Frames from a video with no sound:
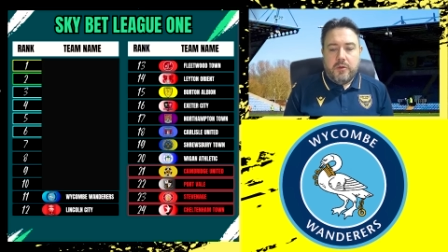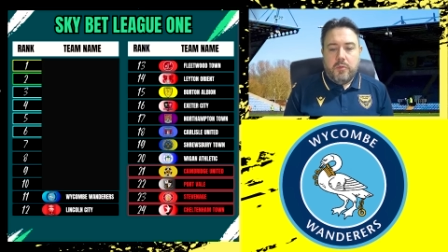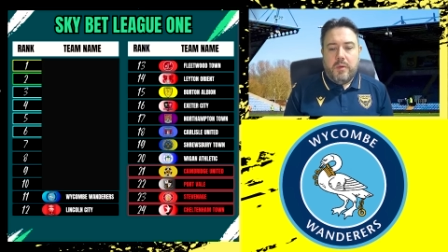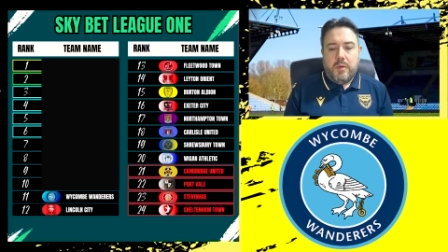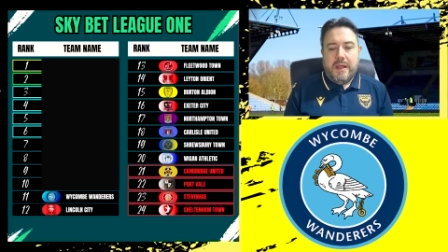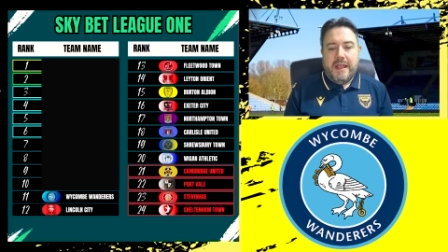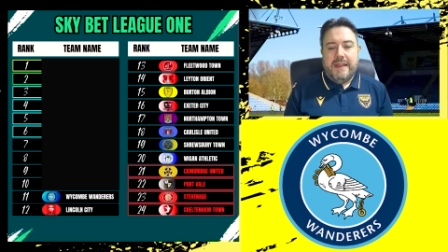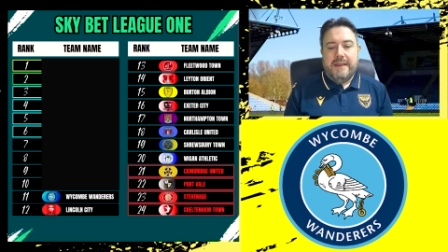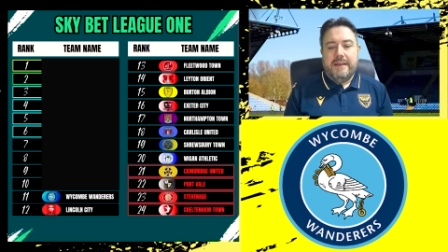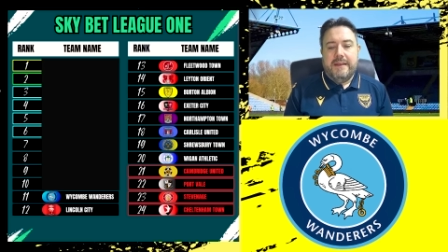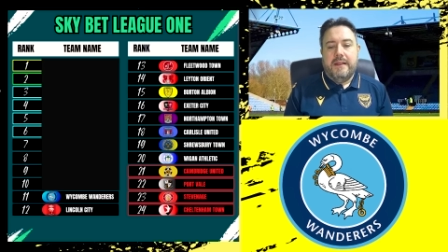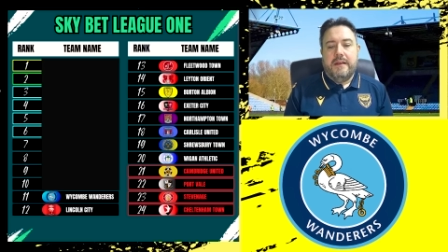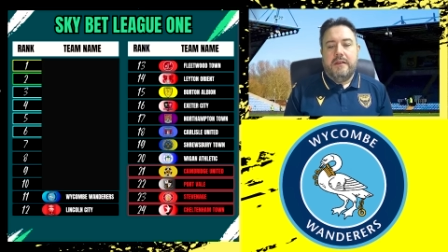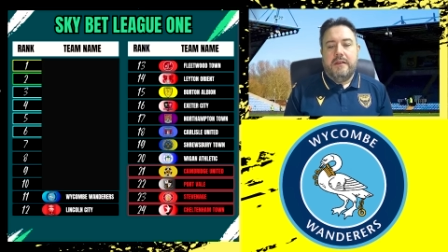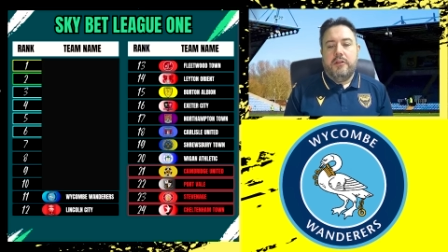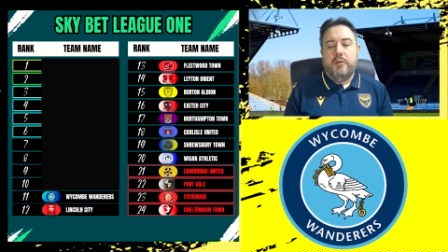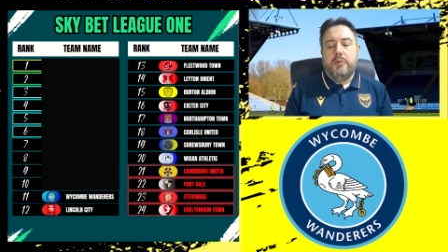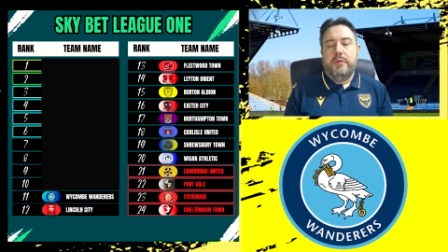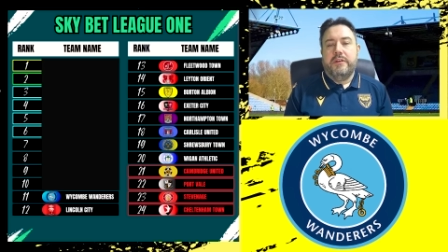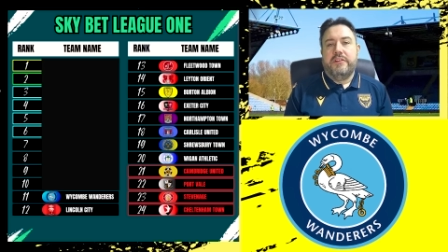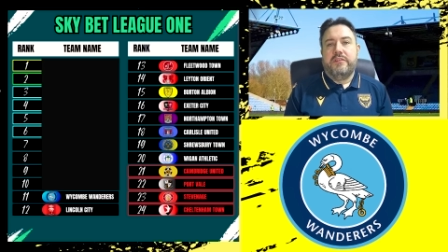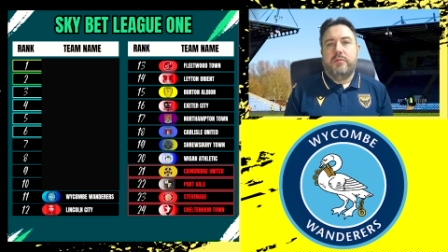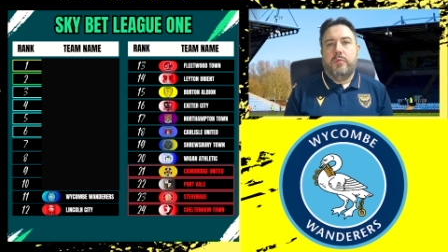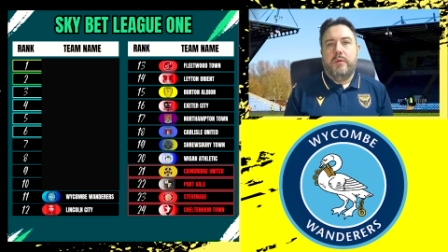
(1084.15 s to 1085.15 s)
when
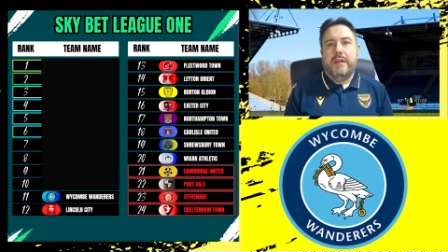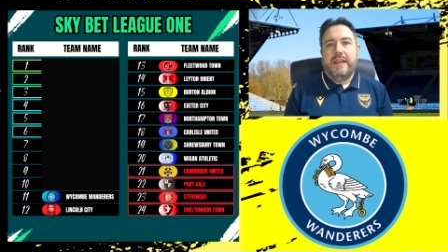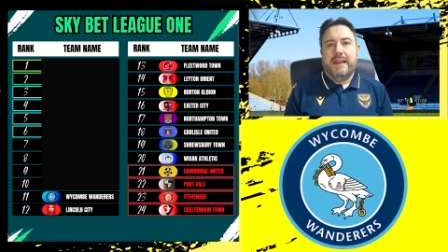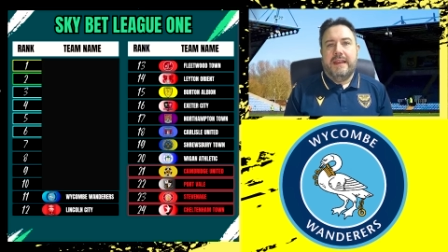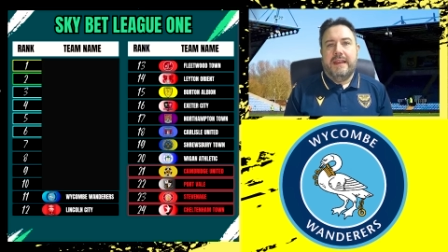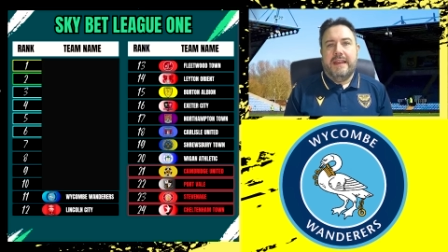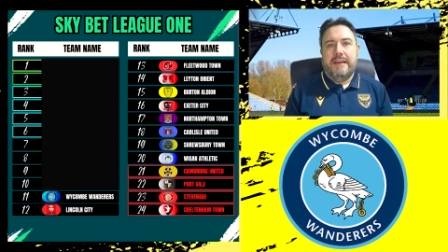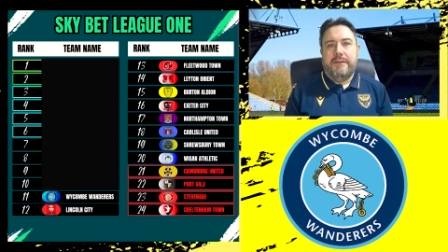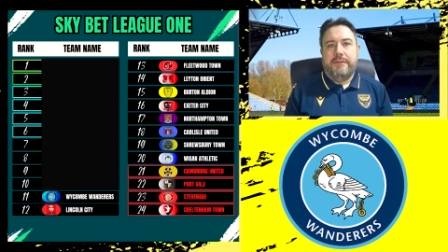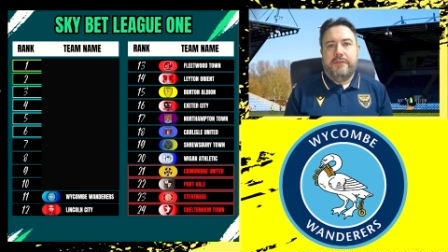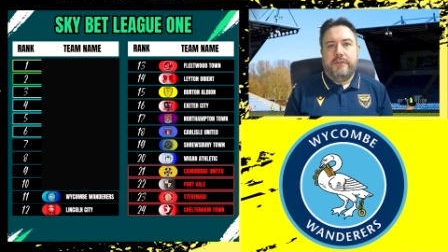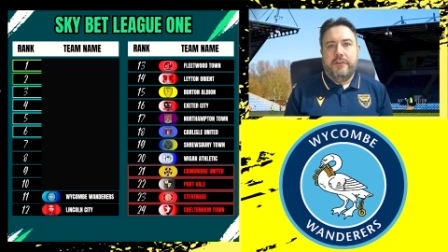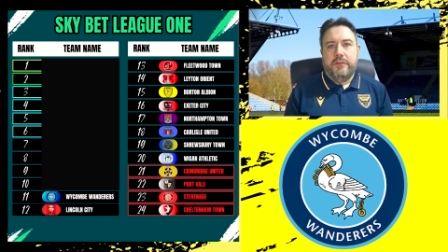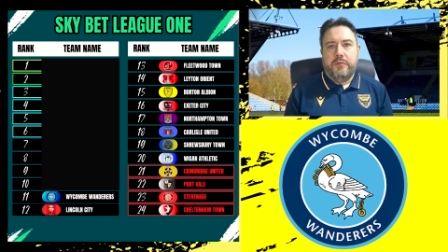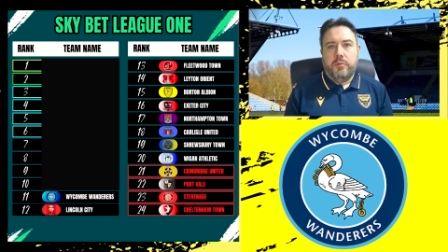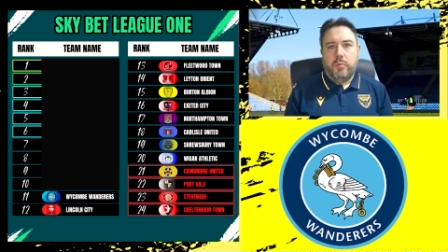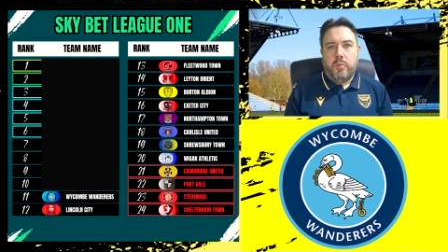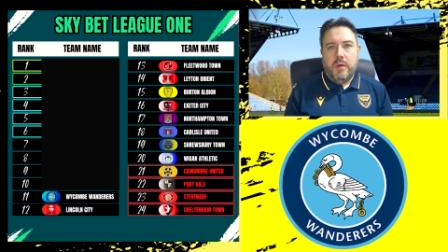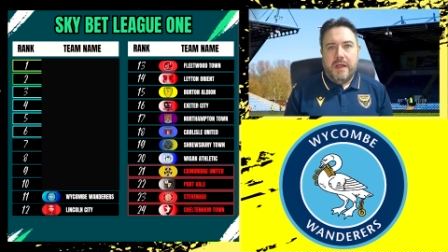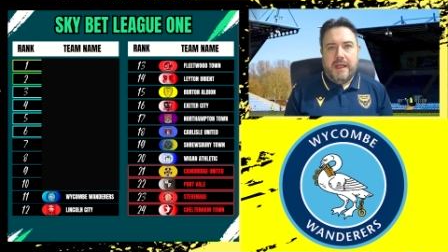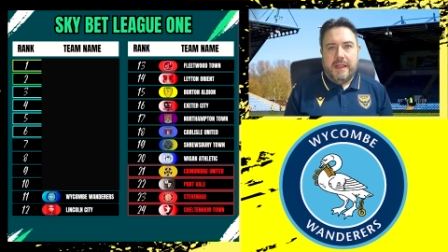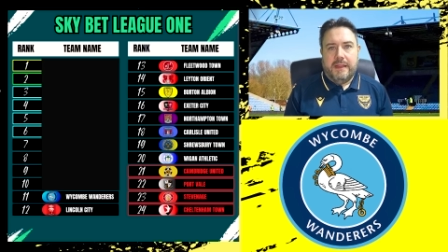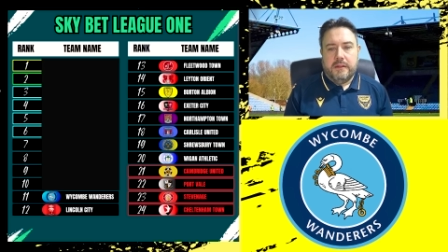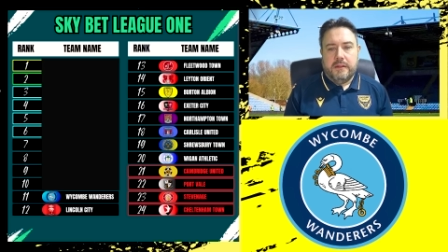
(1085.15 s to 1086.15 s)
Lewis Wing left as
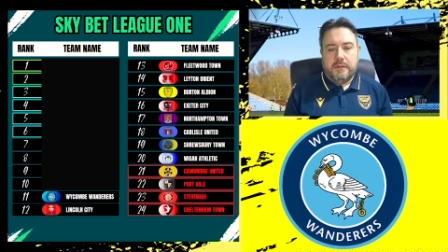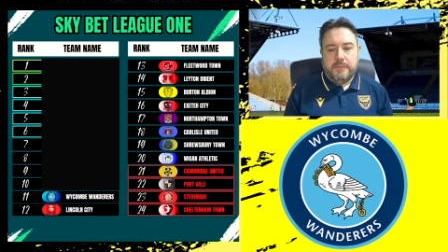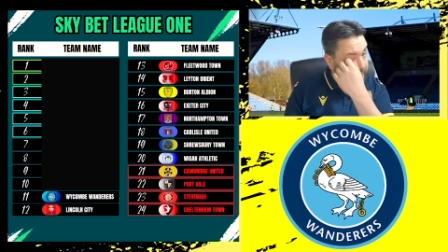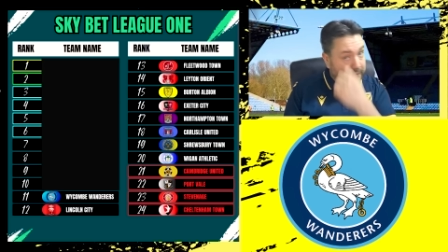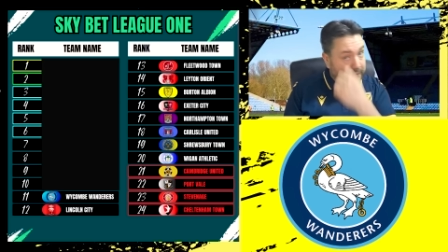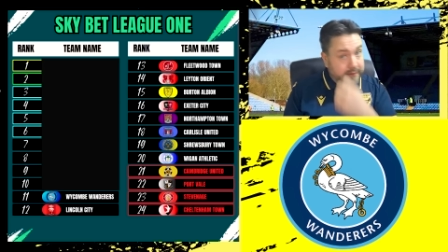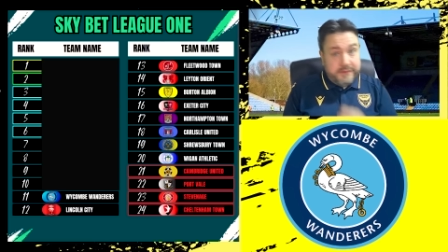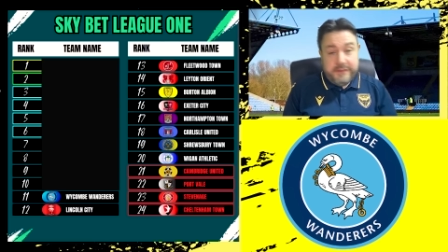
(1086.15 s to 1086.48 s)
well.